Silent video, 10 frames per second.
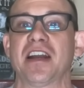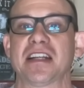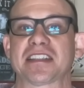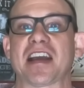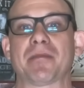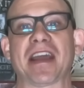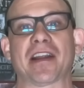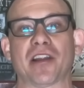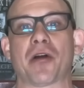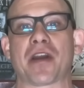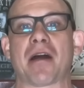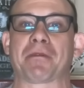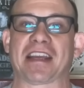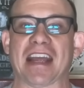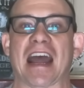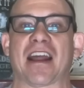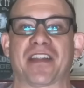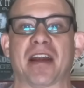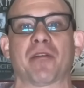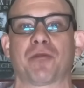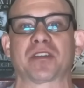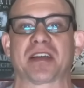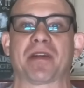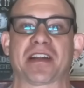to come get it loaded up and get out of there before somebody